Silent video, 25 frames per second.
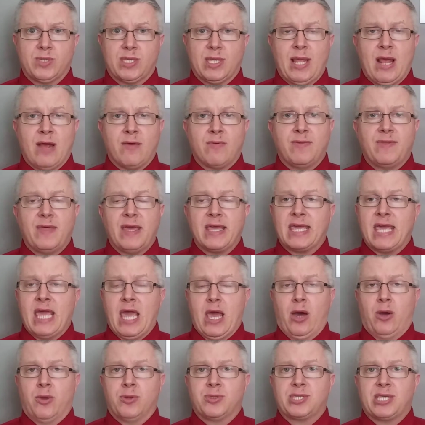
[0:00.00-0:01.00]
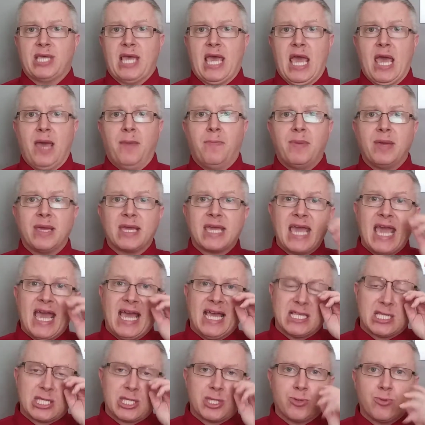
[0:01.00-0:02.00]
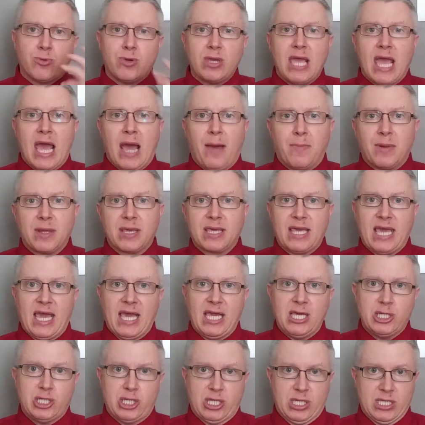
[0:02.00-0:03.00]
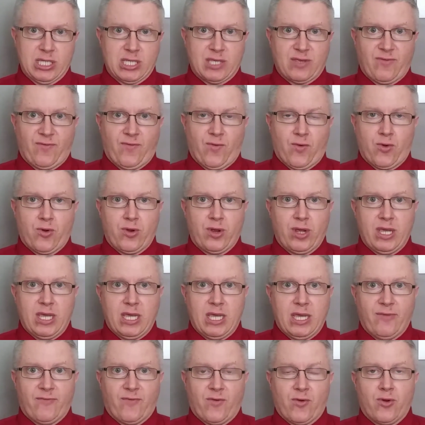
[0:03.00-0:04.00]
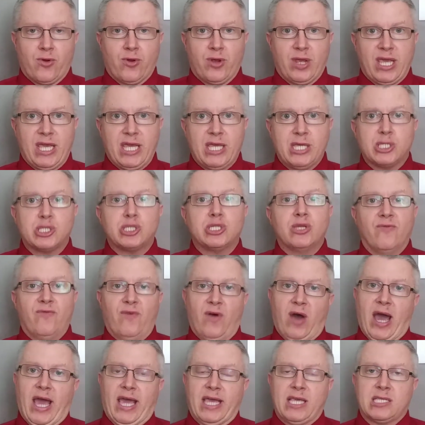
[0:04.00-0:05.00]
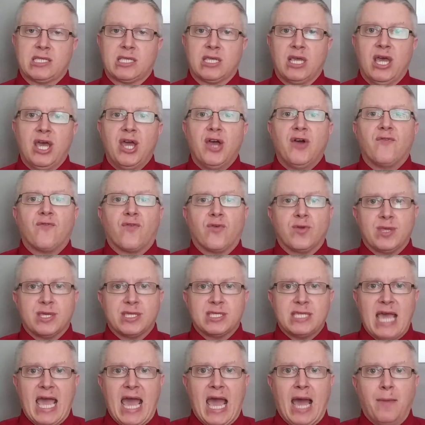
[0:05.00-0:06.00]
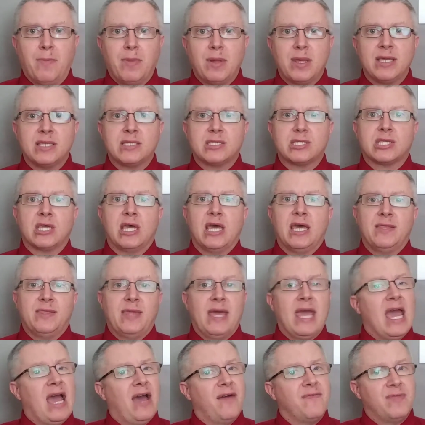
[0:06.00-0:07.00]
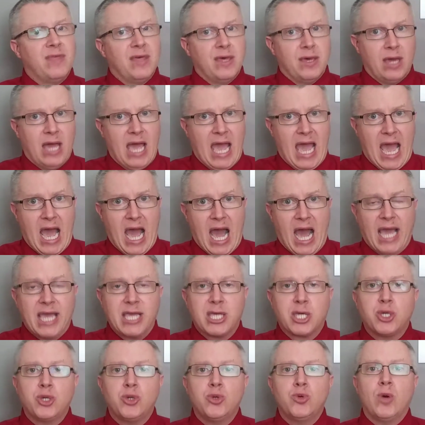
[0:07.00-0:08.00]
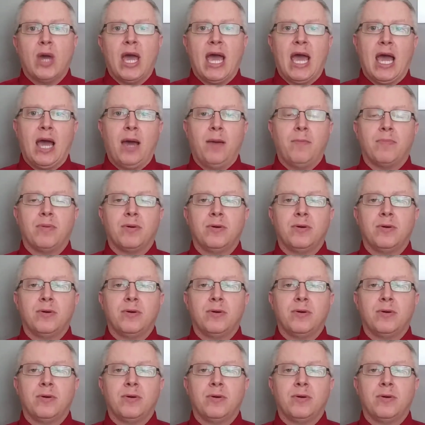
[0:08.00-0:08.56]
and everything else, EPIC has 3 applications for each device. For the tablets, they have the Haiku app.